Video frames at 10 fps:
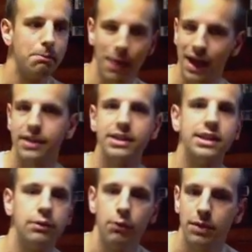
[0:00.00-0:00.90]
balance
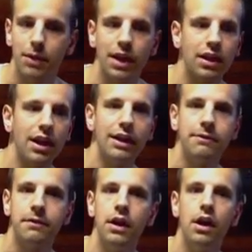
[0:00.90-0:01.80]
it with my
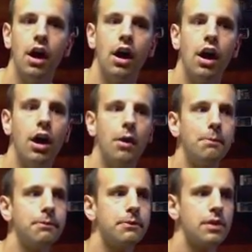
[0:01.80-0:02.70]
life,
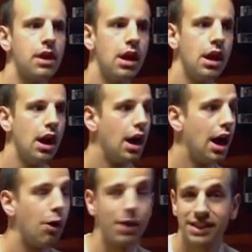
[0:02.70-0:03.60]
how
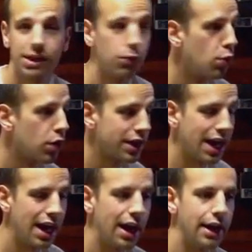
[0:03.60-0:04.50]
I still work
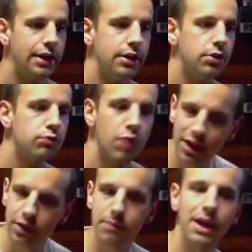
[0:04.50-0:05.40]
on
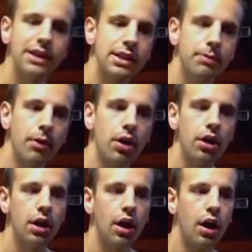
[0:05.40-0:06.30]
regular
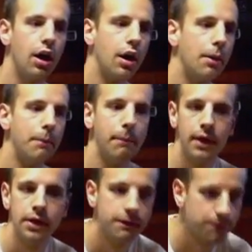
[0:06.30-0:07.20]
basketball,
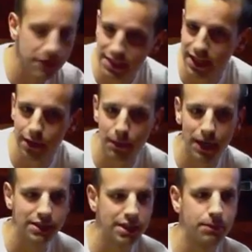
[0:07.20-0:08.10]
freestyle
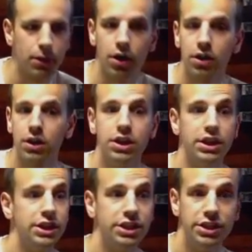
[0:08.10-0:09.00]
basketball,
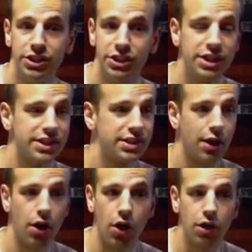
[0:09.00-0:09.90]
just
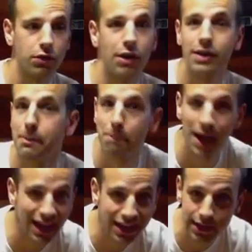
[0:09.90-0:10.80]
all around
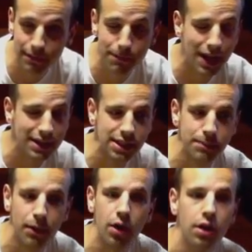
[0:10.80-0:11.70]
competitive
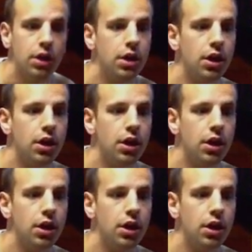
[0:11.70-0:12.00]
basketball,